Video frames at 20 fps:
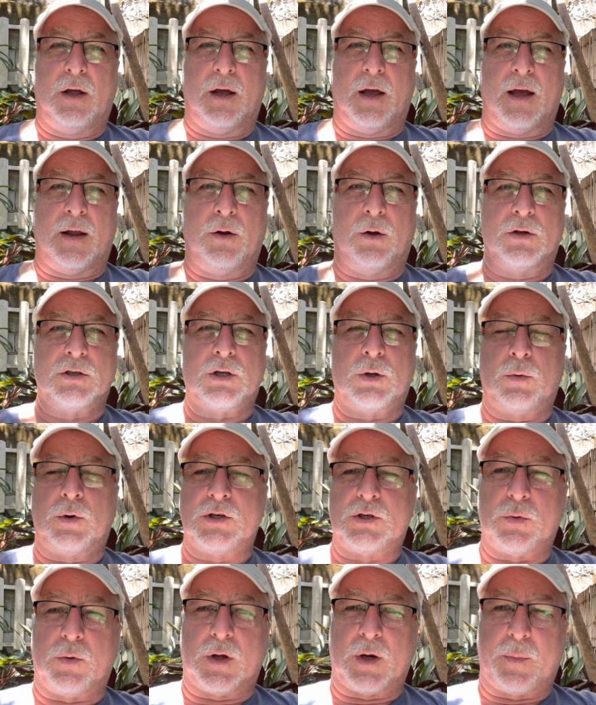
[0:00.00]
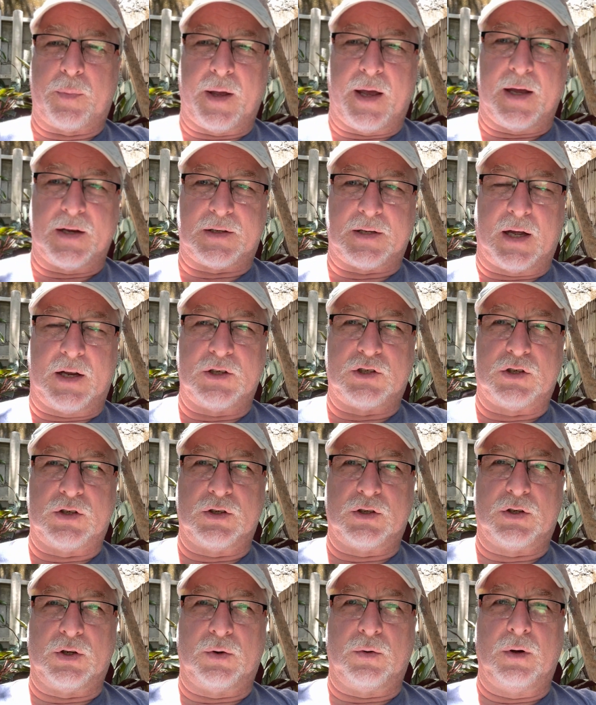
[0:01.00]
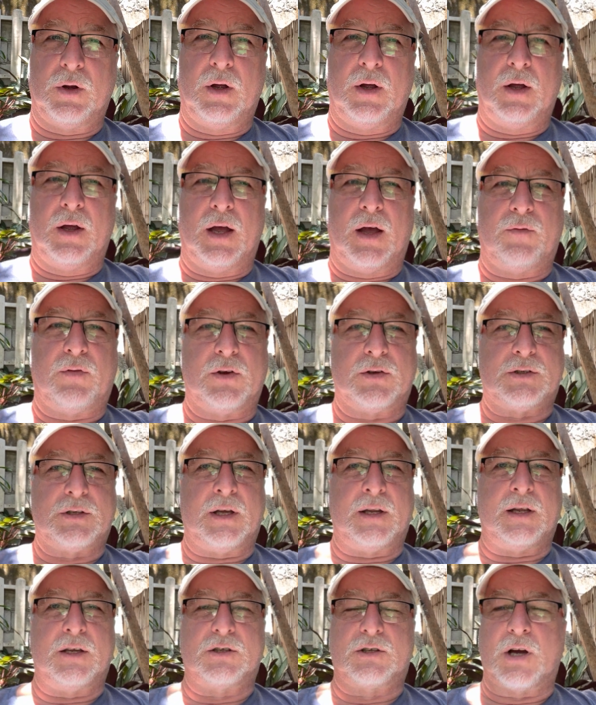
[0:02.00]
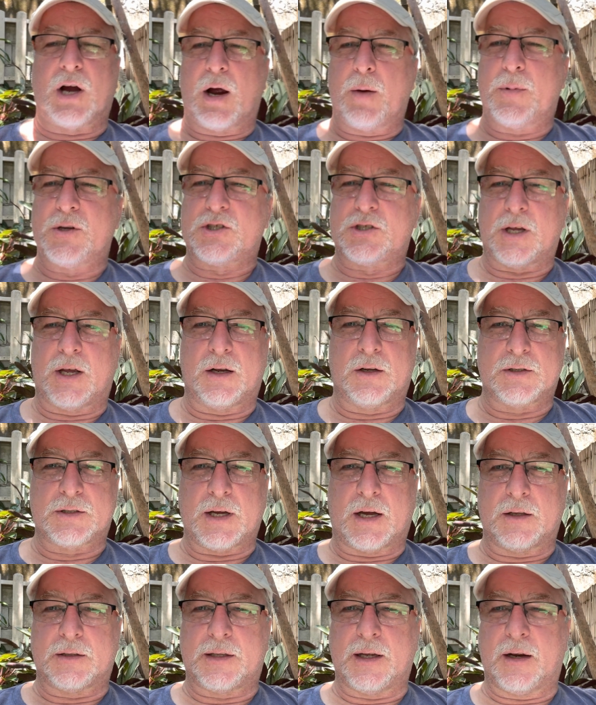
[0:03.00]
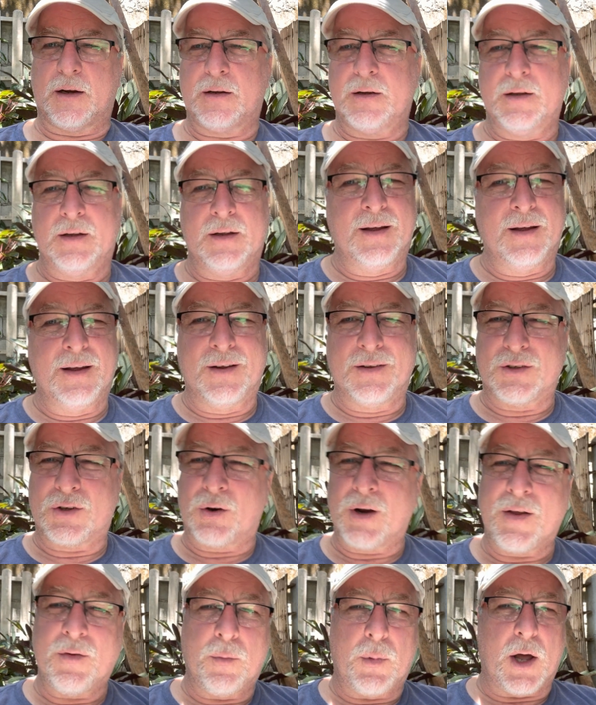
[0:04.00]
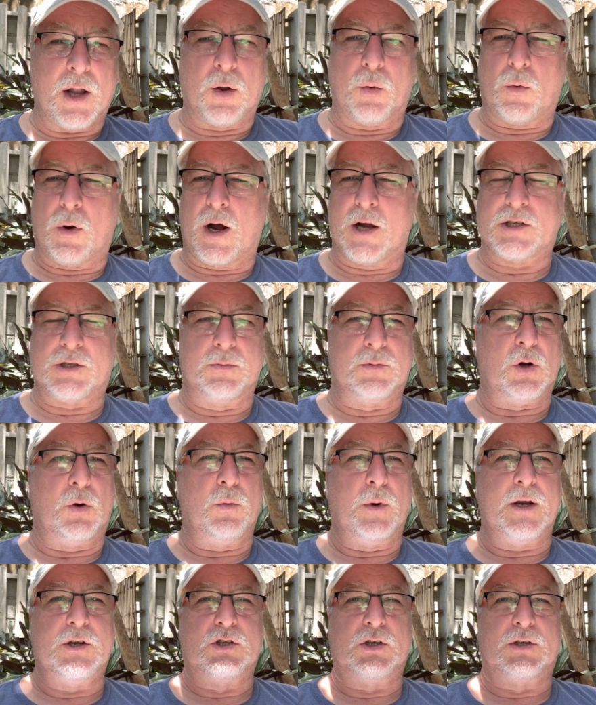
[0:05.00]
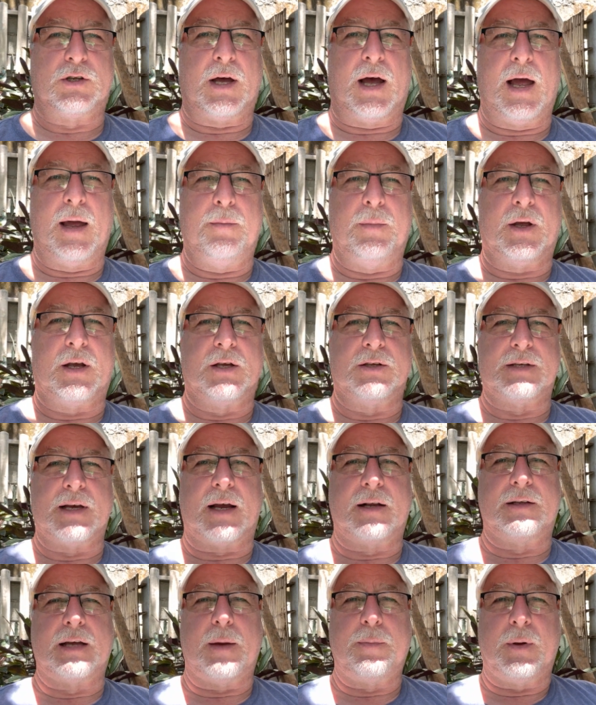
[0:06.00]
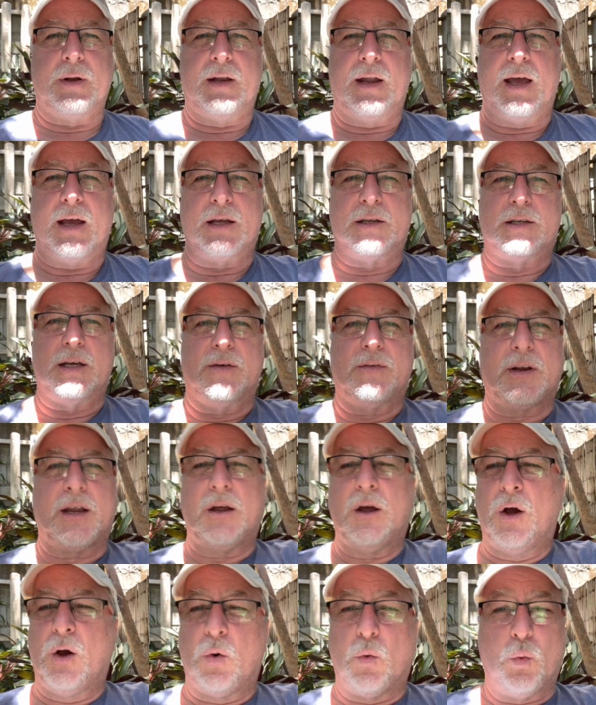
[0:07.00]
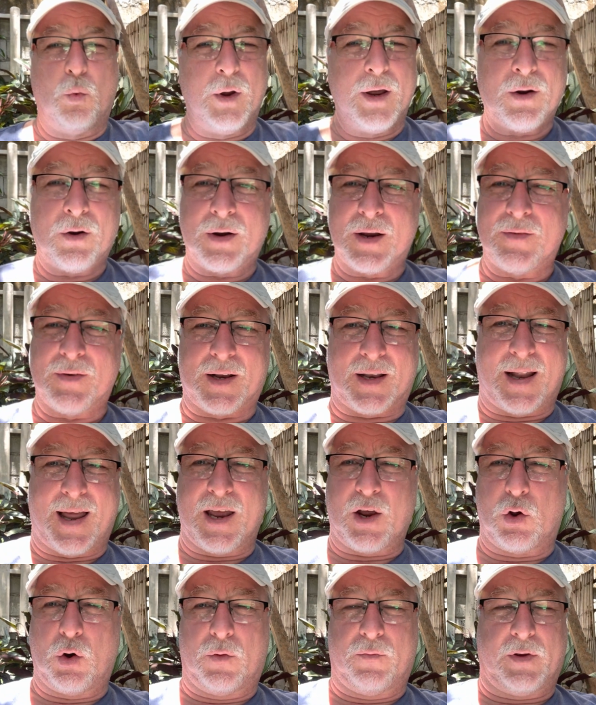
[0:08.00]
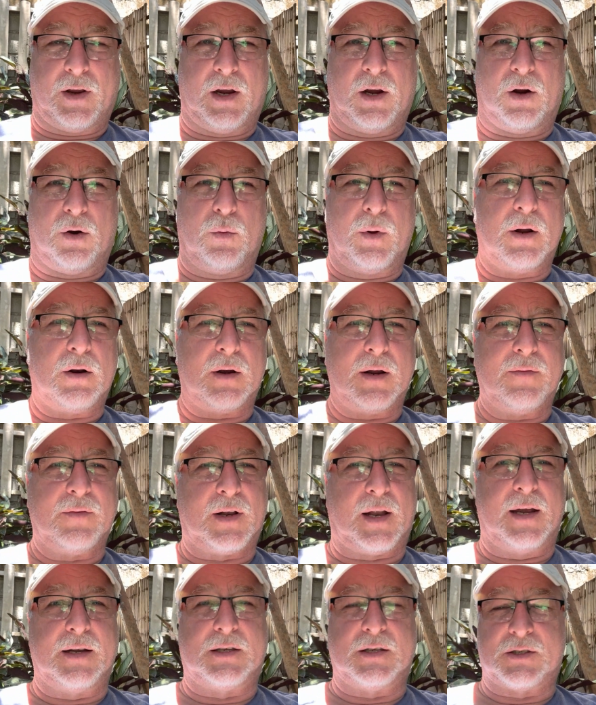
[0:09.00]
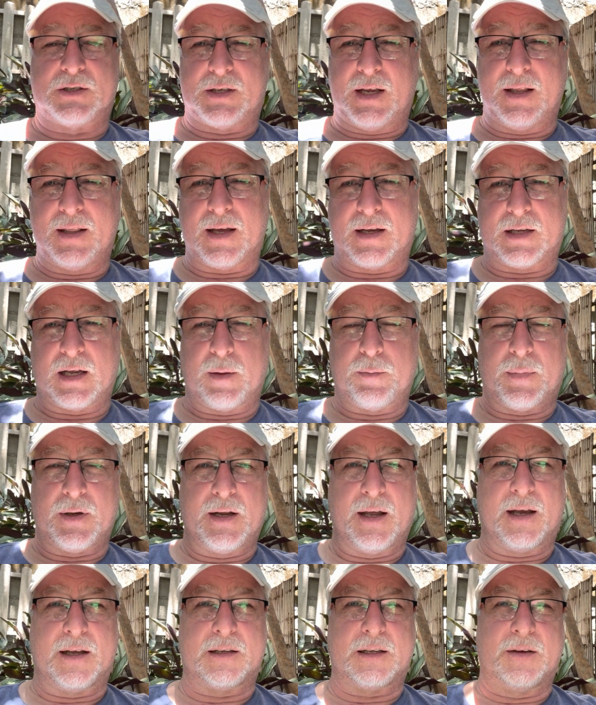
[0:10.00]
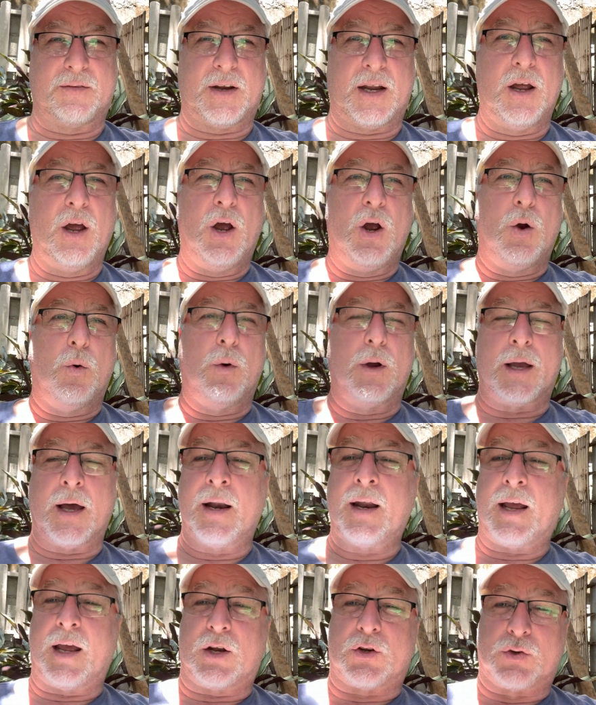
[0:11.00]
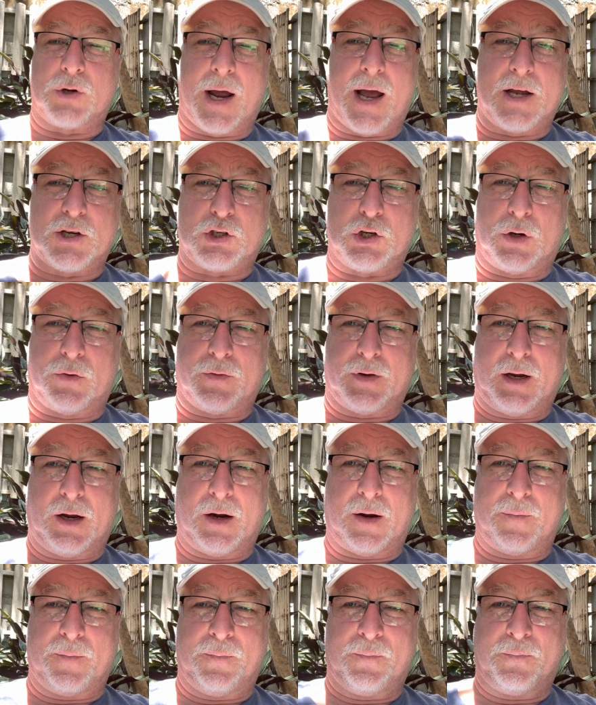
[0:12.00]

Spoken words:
And those are the ones you want to pay attention to. If you see these garbage channels out there, don't even bother watching them. Don't waste your time, because that type of negativity, we don't even like over here. We don't even like to see that type of negativity. We're going to get trashed over here.